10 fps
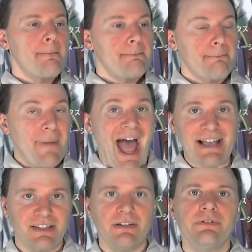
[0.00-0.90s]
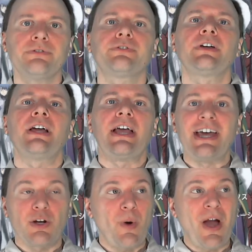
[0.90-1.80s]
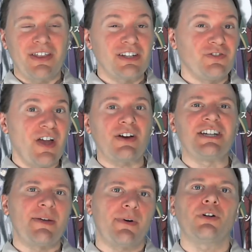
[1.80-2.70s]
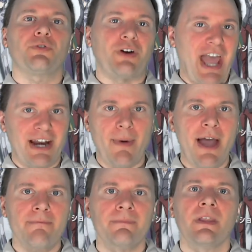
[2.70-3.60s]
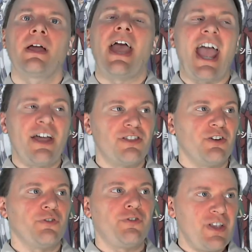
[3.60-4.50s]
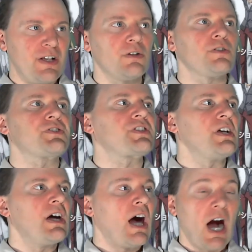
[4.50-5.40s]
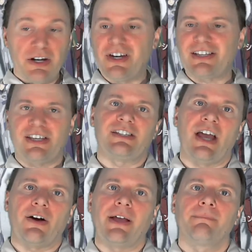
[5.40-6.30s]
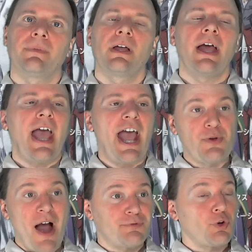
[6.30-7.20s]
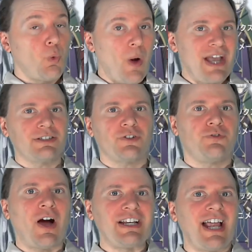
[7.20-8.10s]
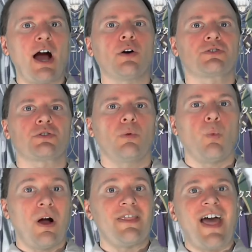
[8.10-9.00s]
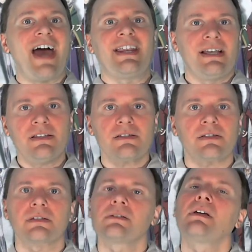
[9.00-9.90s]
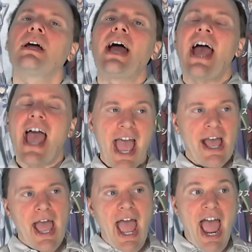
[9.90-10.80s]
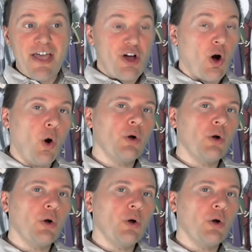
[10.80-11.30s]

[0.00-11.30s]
passive in a way that is very typical for anime and that feels unnecessary. And you have to wait to find out what that is. And the whole